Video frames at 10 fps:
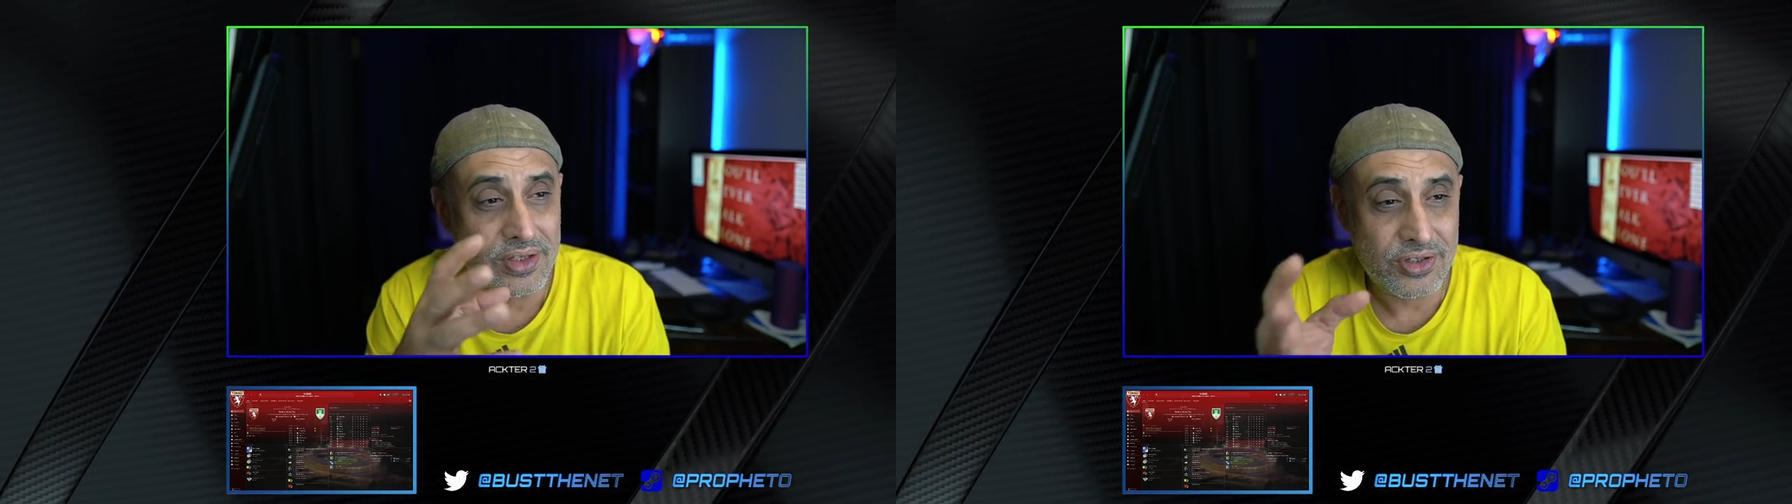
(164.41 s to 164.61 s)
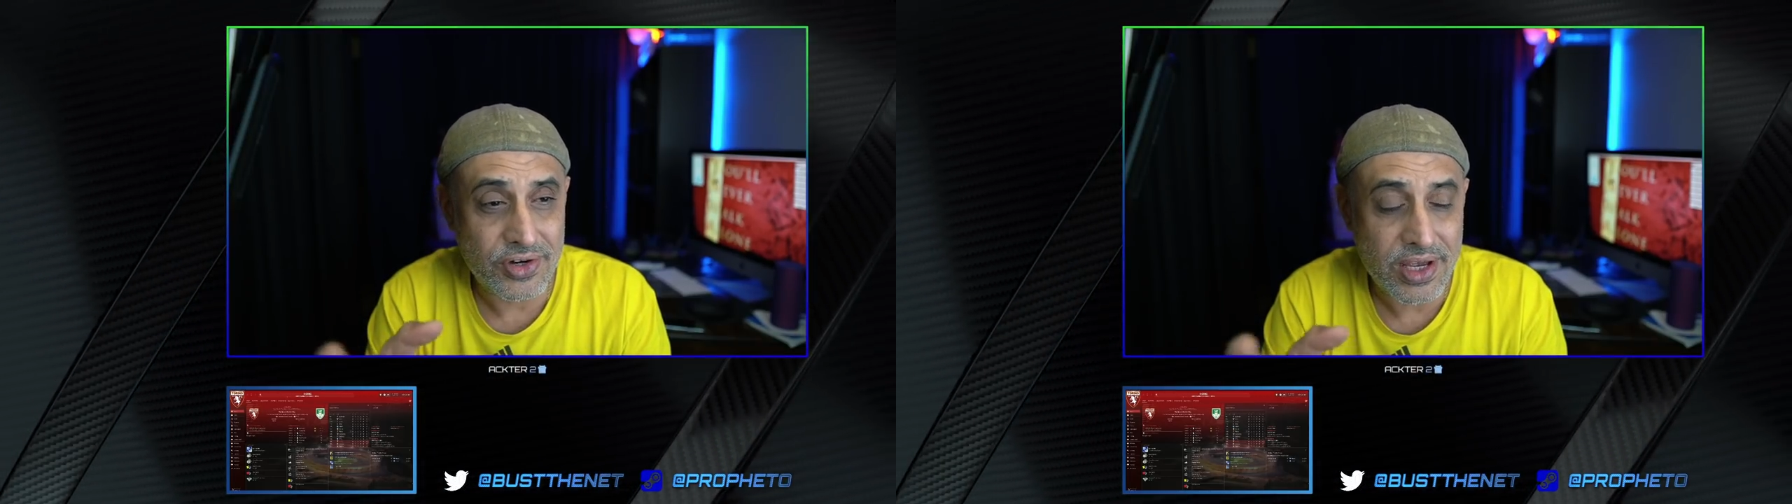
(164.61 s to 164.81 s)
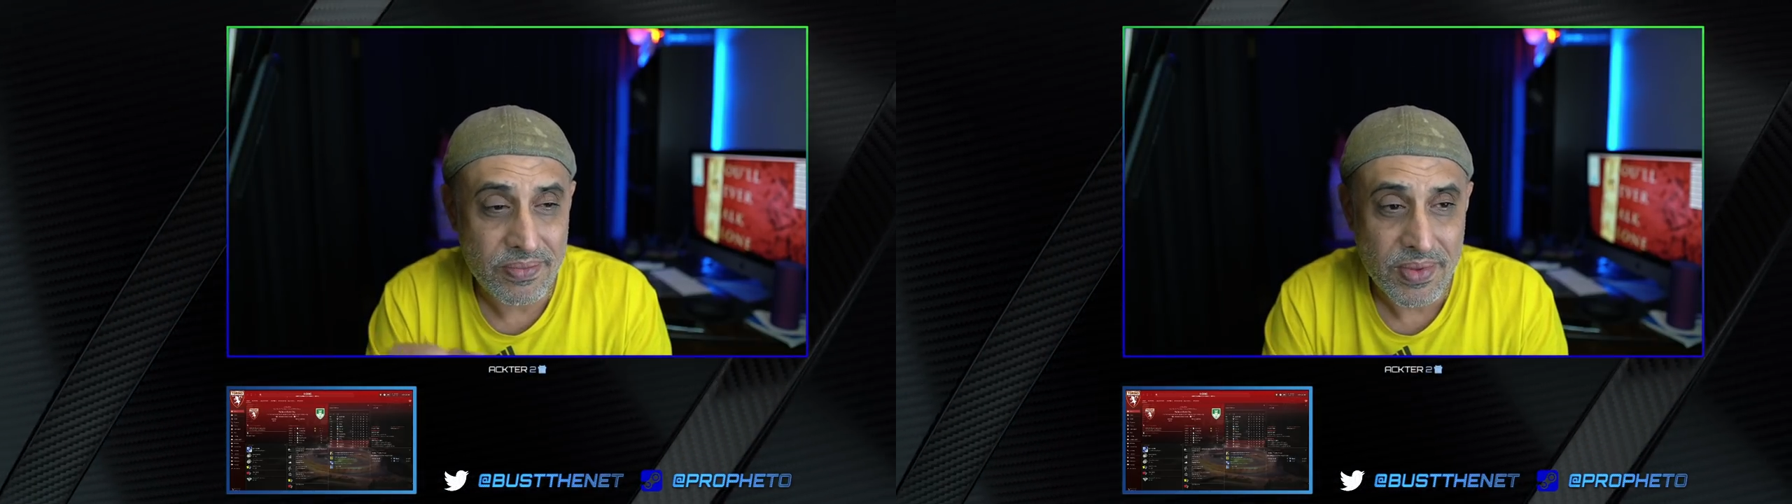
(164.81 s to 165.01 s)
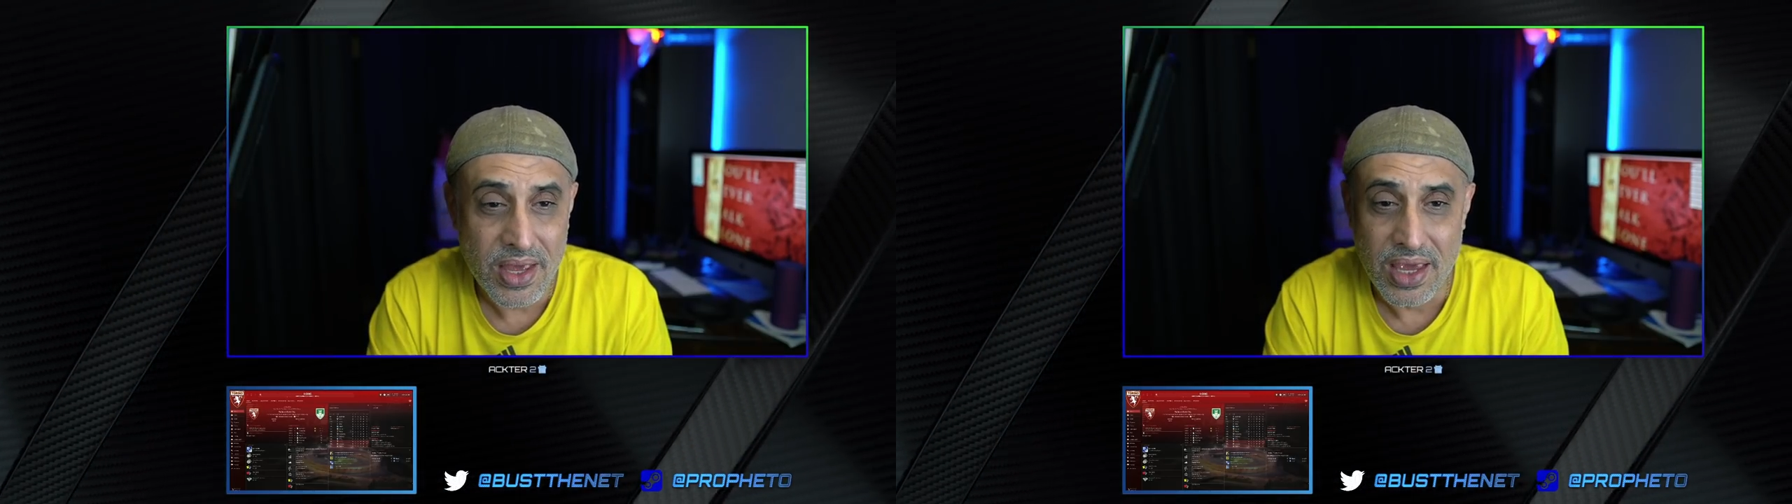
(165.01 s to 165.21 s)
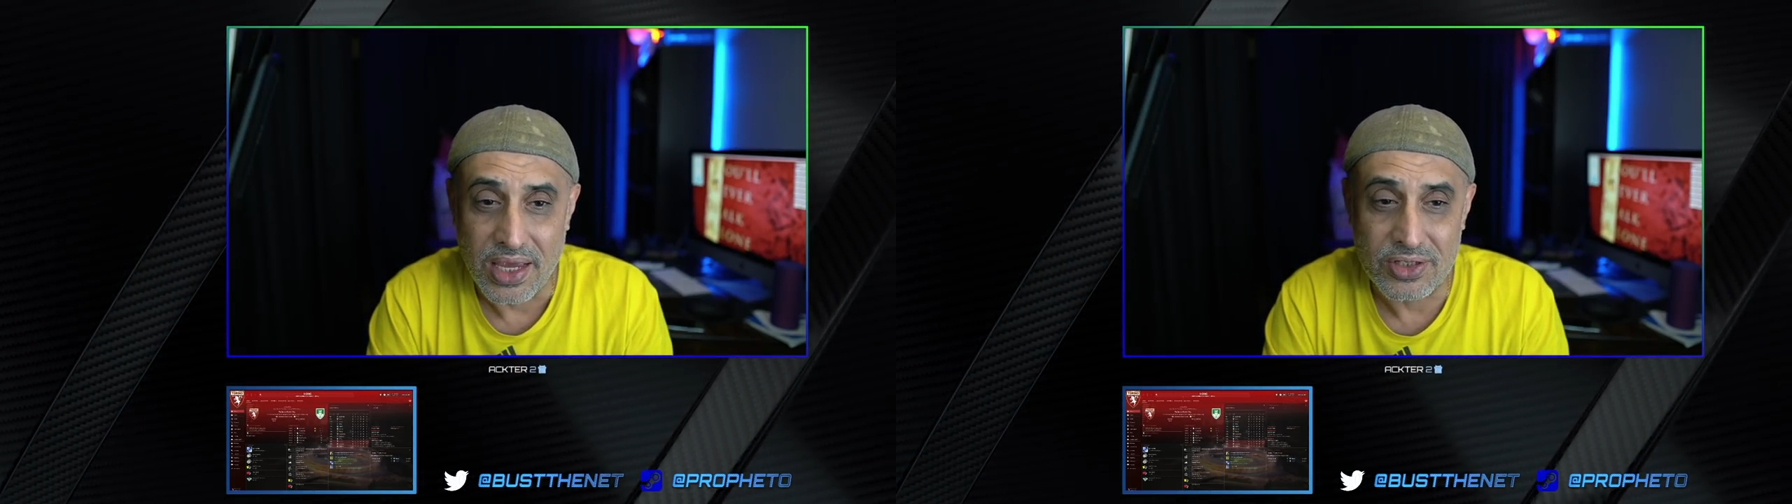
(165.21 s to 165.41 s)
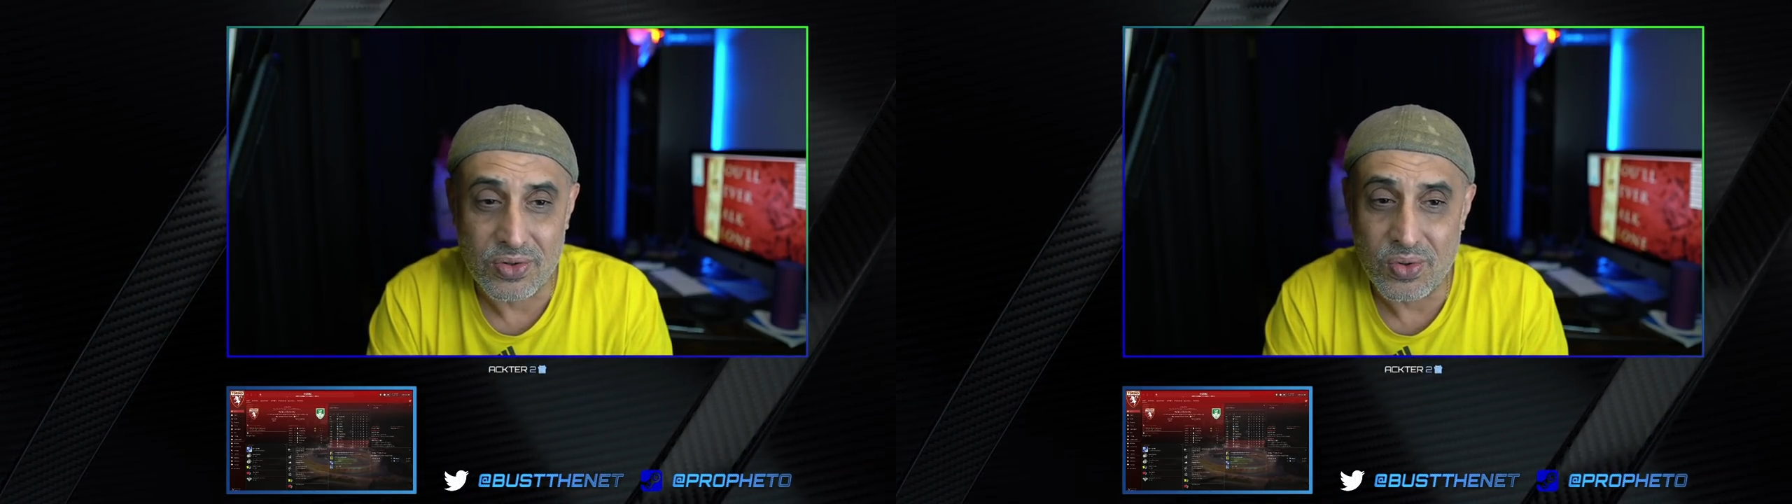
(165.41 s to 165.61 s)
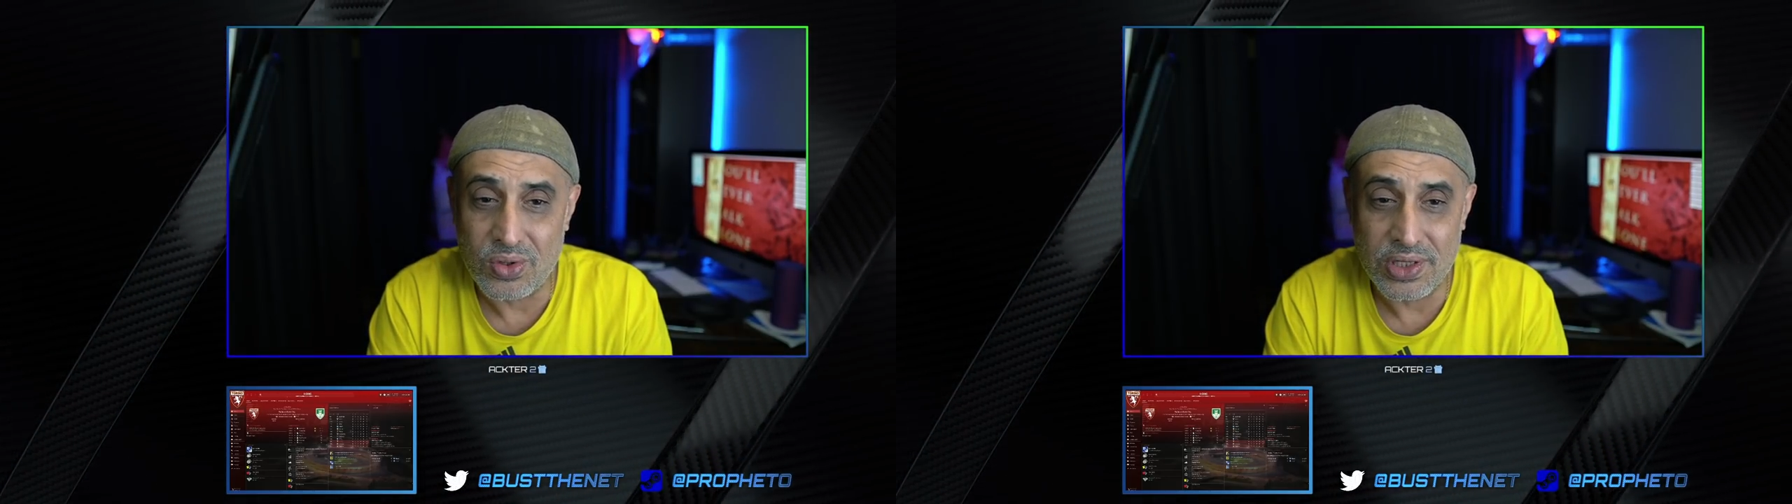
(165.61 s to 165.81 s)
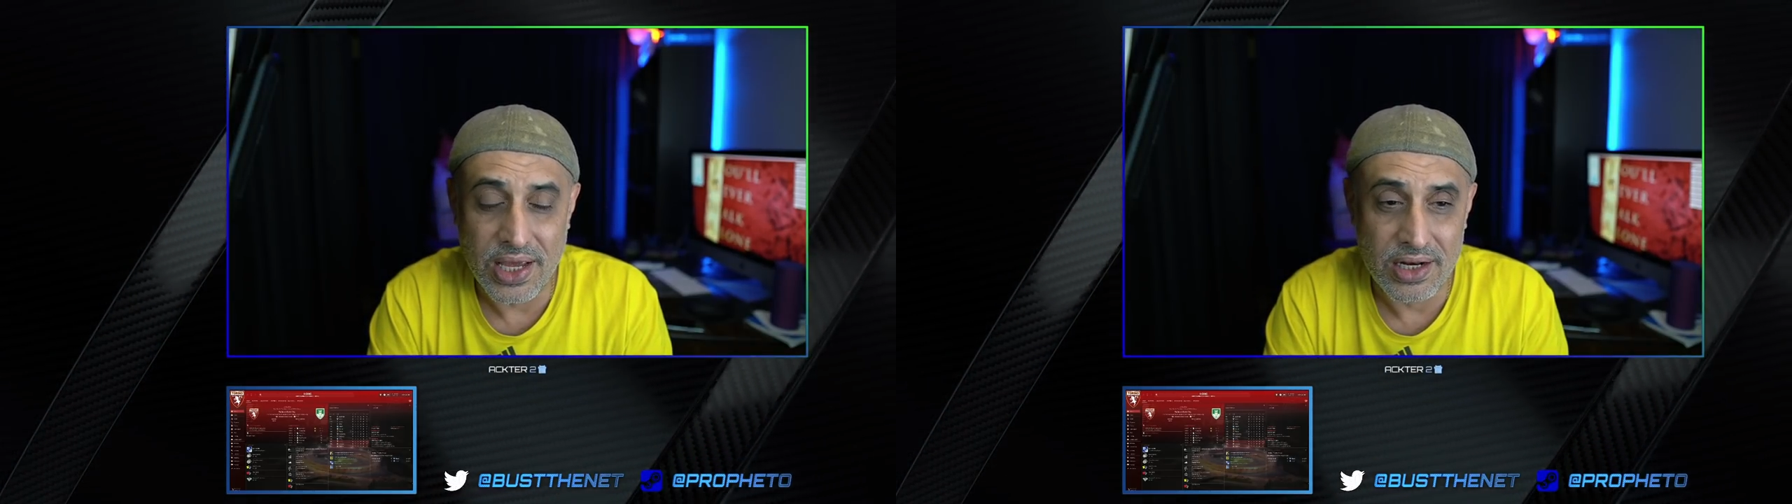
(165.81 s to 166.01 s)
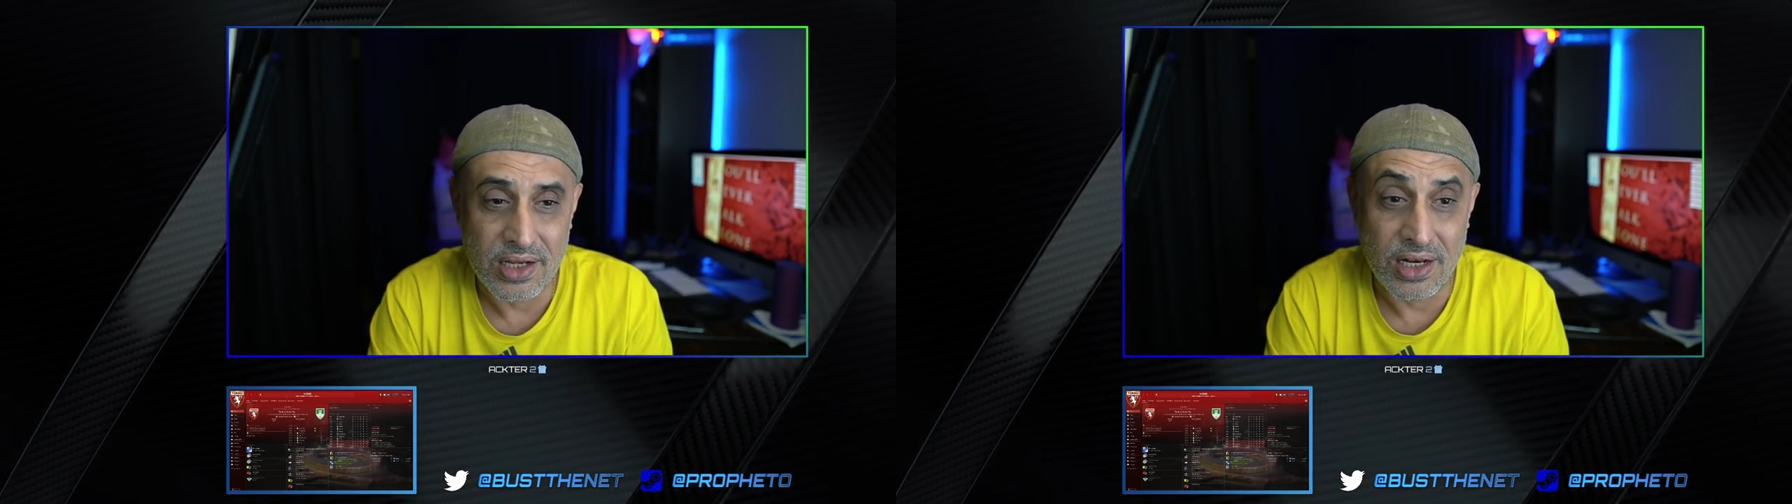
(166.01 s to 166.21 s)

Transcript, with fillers: Three, it's a role that